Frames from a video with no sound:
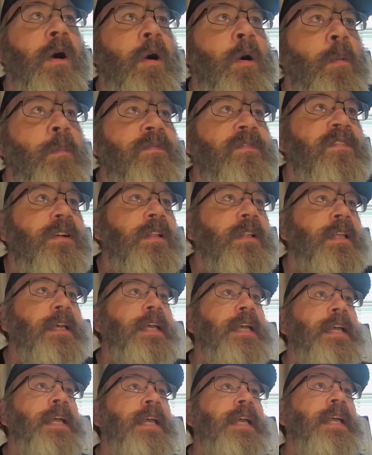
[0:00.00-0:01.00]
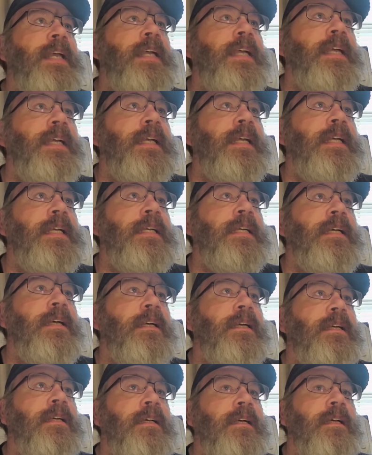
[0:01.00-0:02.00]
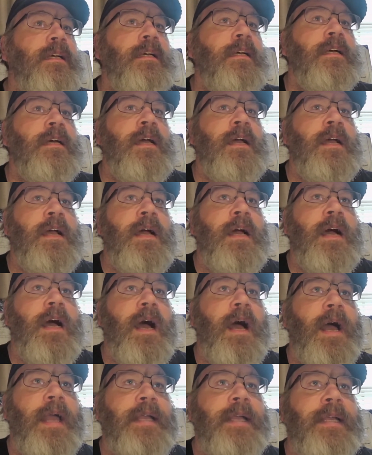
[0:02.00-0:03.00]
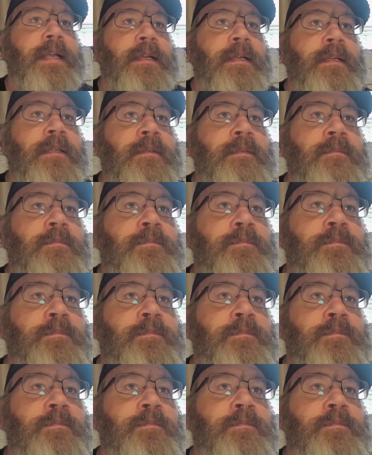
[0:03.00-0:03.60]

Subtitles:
Hopefully I can